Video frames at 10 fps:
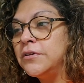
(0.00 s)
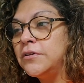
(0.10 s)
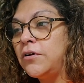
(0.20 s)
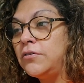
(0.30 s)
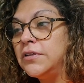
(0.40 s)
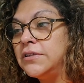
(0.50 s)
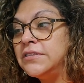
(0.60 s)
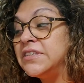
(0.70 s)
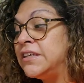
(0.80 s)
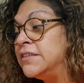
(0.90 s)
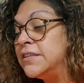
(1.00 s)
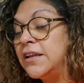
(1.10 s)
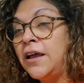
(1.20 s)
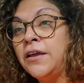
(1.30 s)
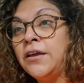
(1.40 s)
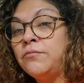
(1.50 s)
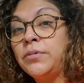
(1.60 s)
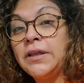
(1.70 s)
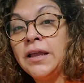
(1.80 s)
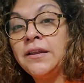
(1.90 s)
all the seeds that I had
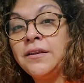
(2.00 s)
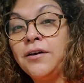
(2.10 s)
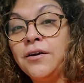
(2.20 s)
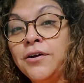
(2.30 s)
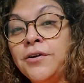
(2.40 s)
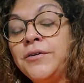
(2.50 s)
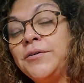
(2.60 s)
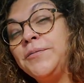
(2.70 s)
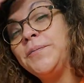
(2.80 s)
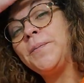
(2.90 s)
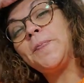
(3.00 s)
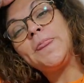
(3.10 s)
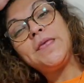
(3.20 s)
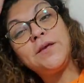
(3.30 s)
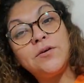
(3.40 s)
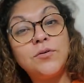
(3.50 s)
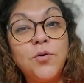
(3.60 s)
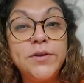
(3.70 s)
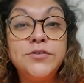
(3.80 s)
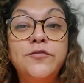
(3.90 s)
planted are
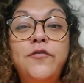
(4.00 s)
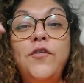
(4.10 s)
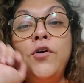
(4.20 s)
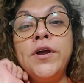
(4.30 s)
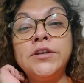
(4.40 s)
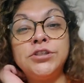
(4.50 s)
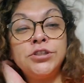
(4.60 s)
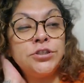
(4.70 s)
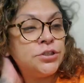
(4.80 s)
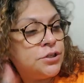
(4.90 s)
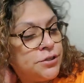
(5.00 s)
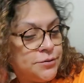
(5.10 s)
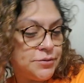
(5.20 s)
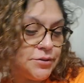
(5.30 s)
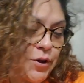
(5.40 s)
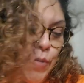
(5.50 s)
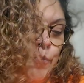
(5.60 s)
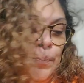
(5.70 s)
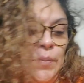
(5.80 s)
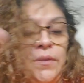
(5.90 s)
going to flourish. So
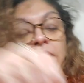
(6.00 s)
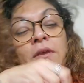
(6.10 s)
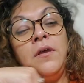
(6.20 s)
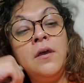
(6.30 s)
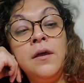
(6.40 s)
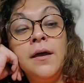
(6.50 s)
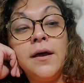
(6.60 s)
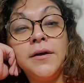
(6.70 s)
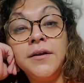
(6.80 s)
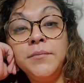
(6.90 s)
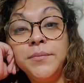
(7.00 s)
I